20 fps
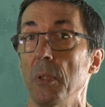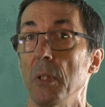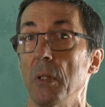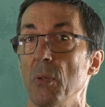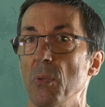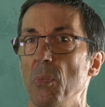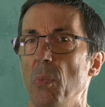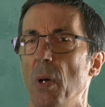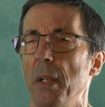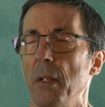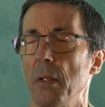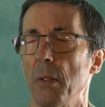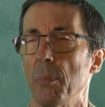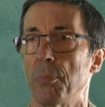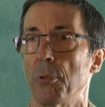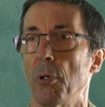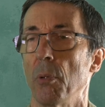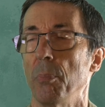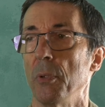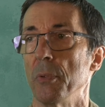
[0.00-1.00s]
because one of the
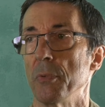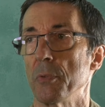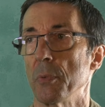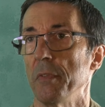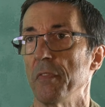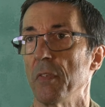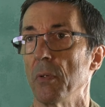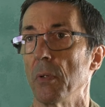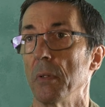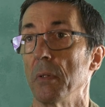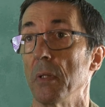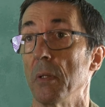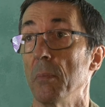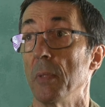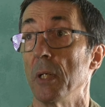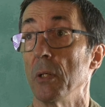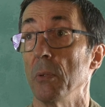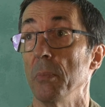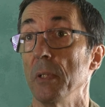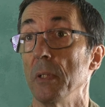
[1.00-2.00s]
problems we've got at the
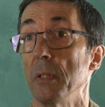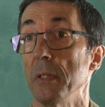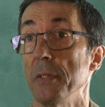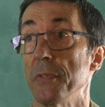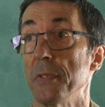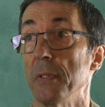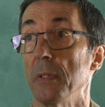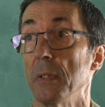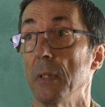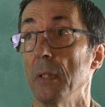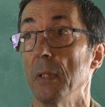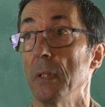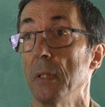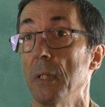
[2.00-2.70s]
moment is that